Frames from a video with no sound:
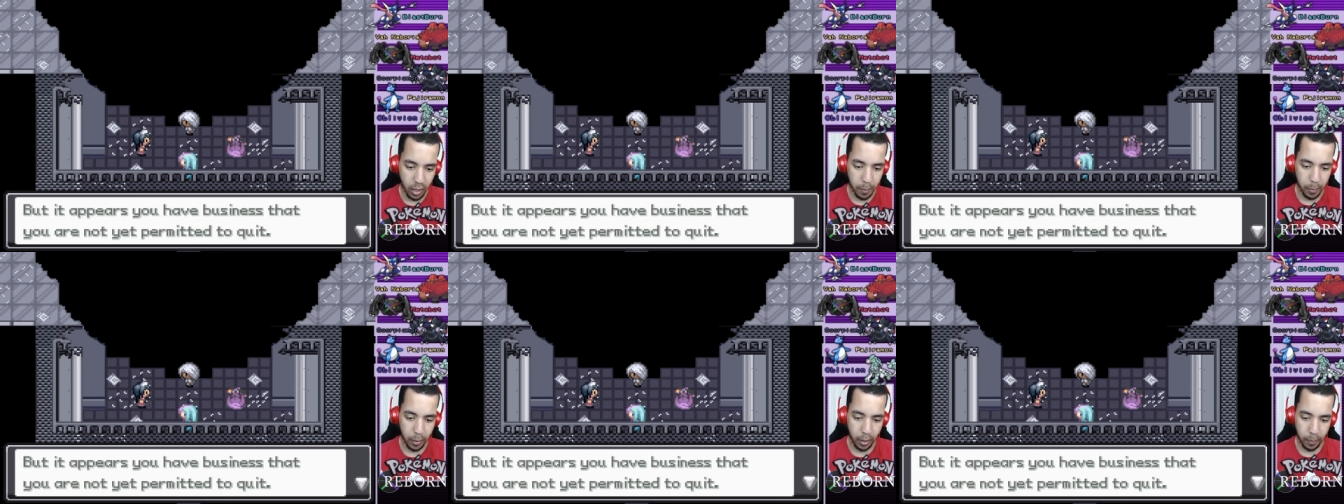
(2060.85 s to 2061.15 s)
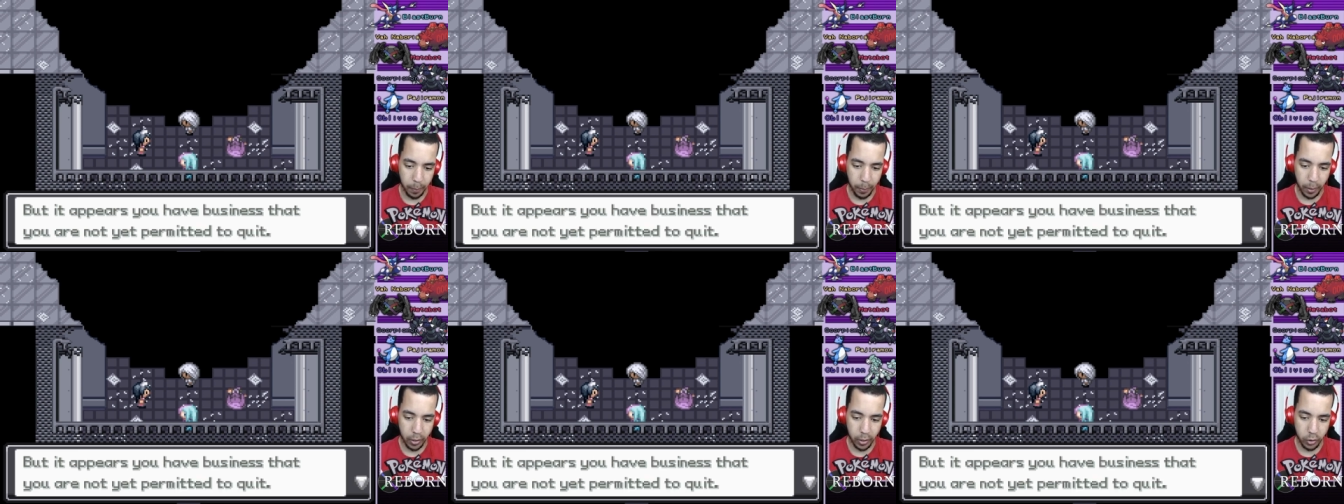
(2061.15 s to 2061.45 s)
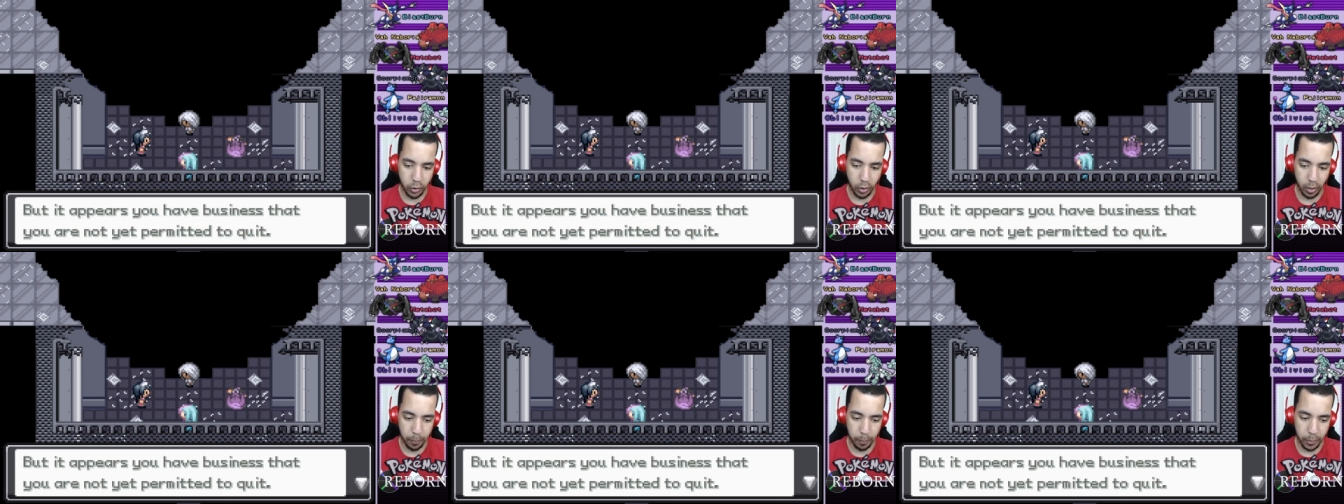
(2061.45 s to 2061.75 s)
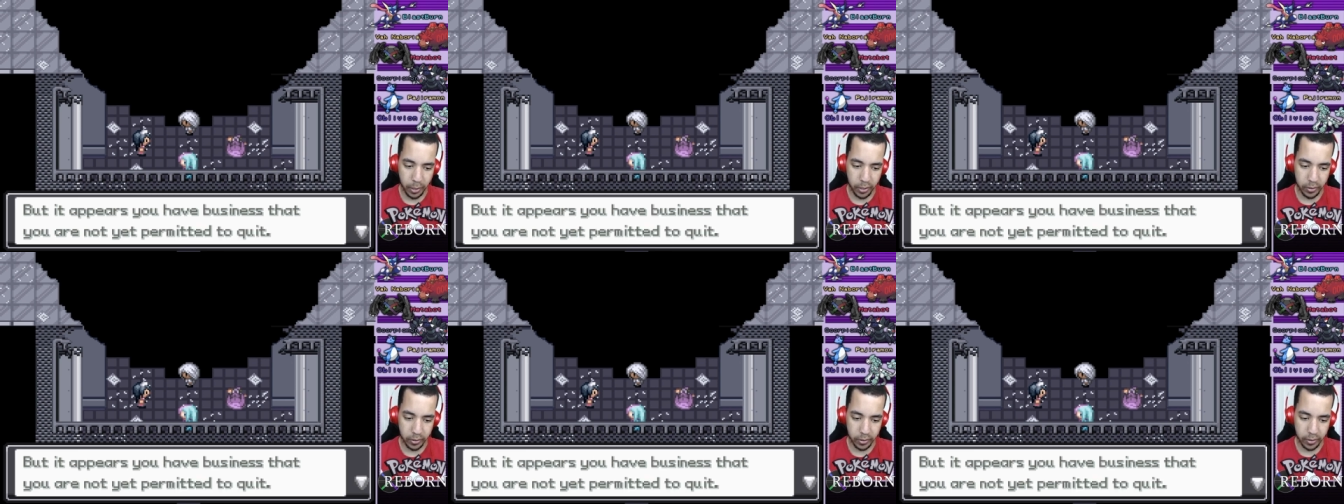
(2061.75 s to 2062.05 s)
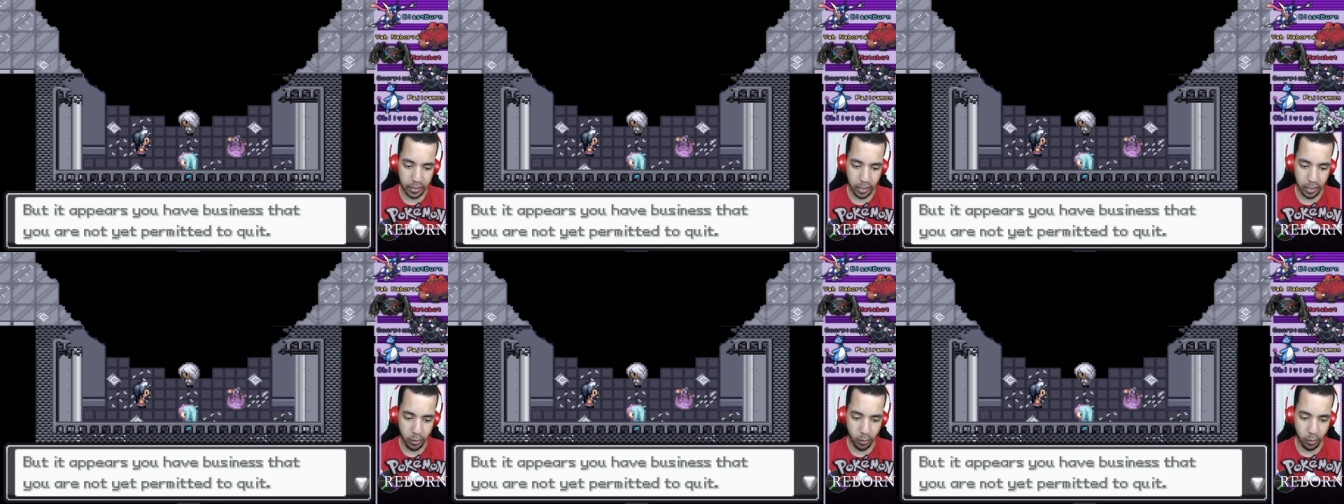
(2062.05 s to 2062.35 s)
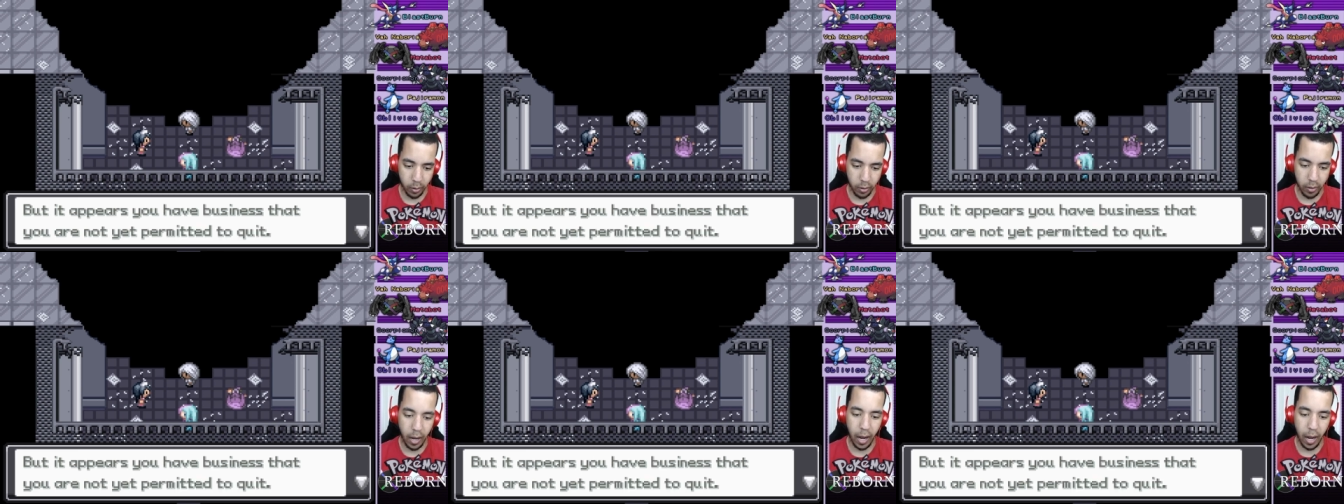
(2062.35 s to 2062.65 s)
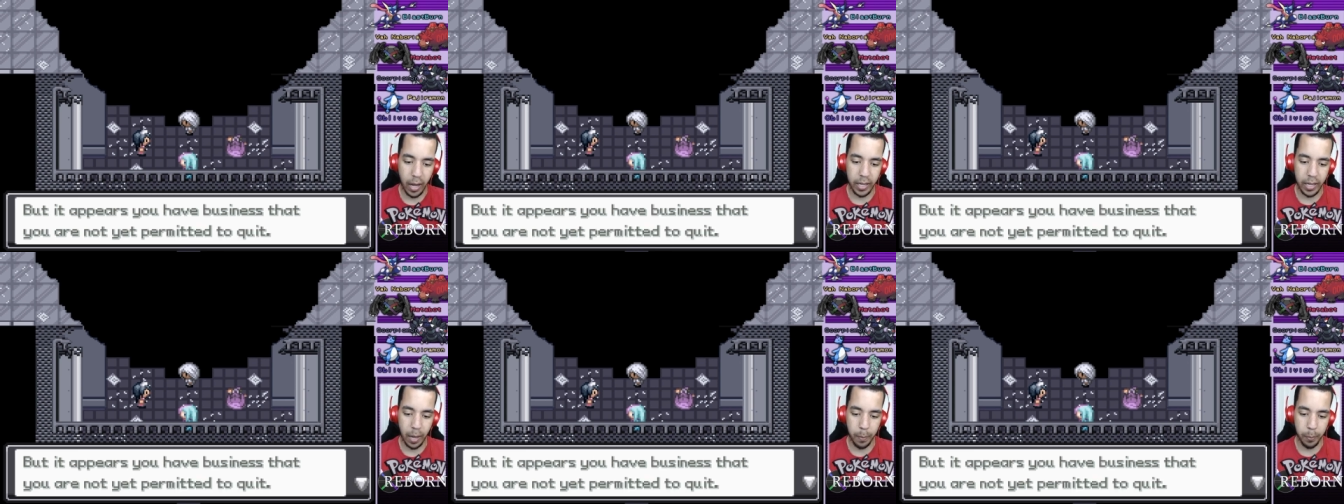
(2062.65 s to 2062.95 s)
but it appears you have business that you are
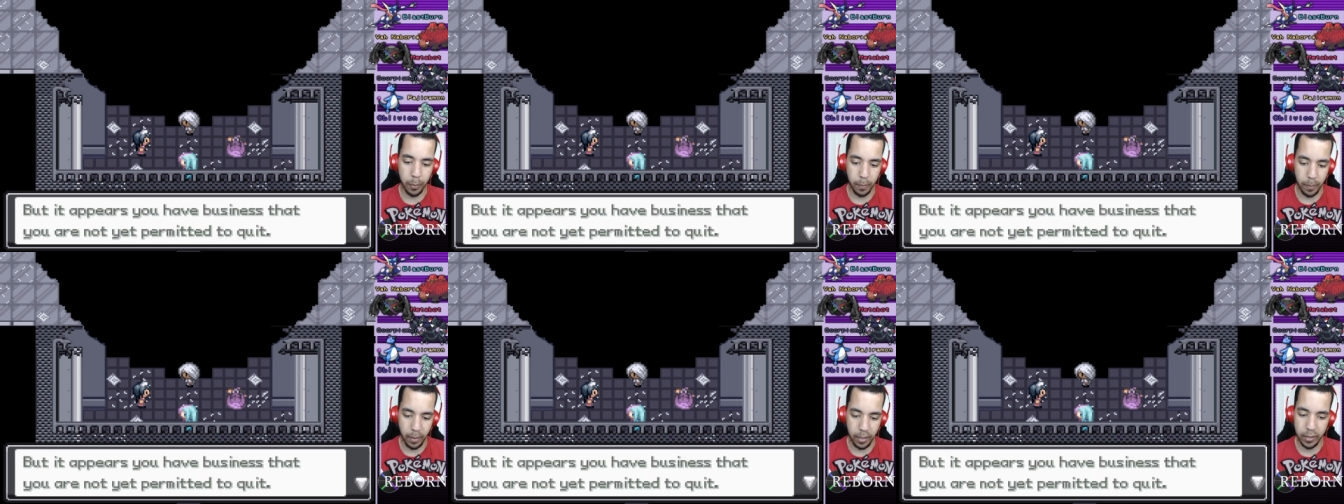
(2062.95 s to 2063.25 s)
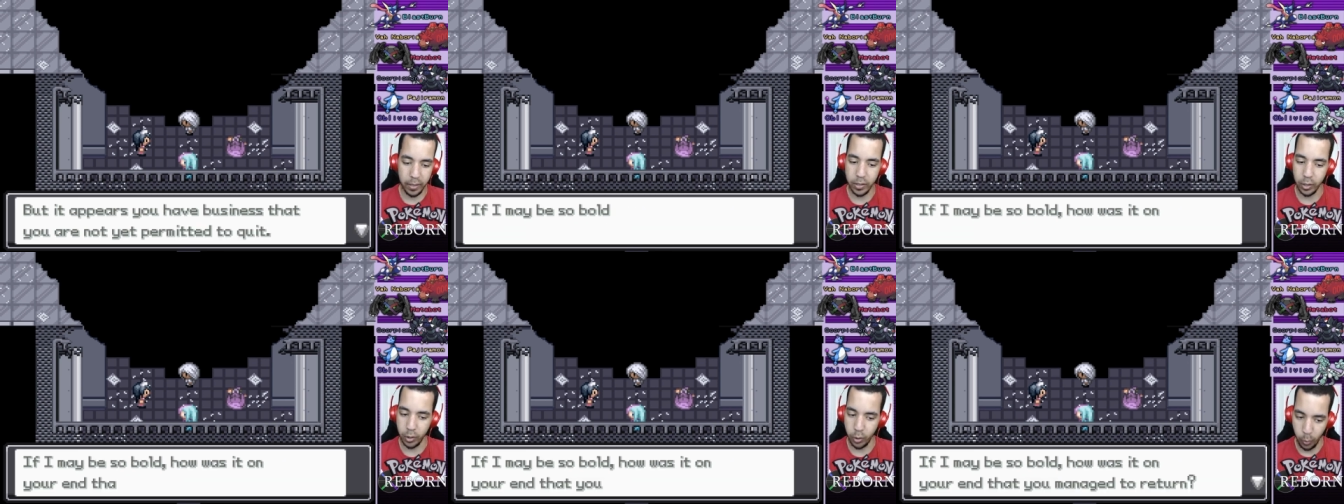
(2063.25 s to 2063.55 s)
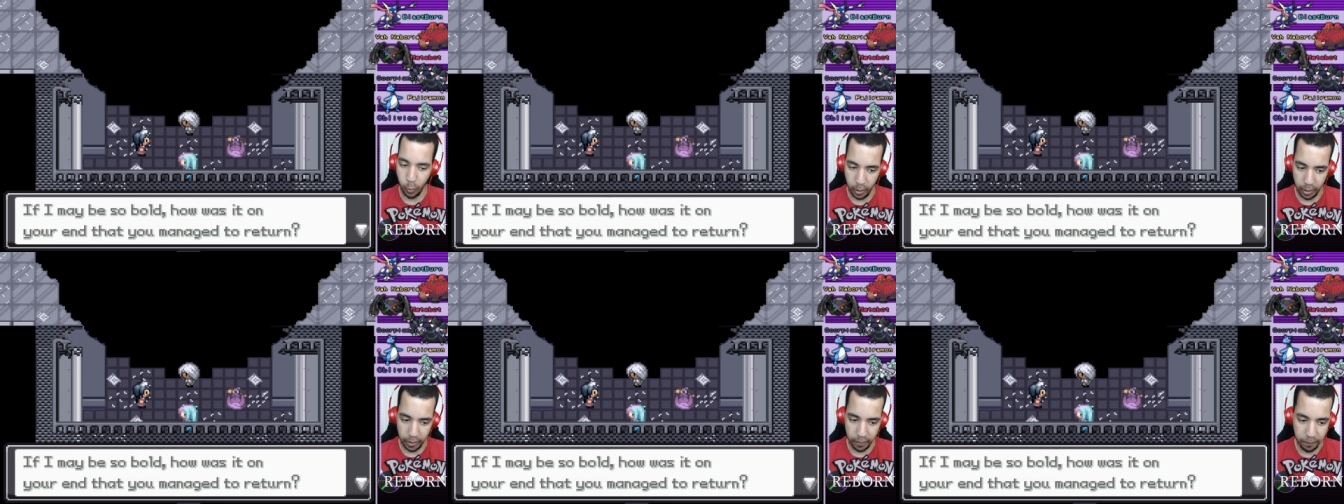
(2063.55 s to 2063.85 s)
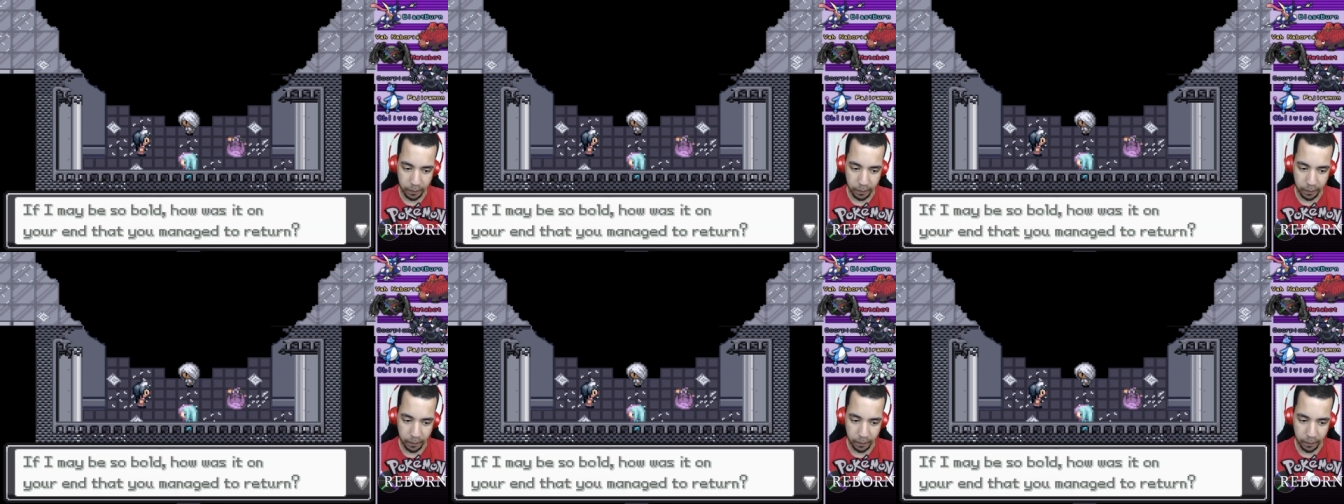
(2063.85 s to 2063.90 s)
not yet permitted to quit.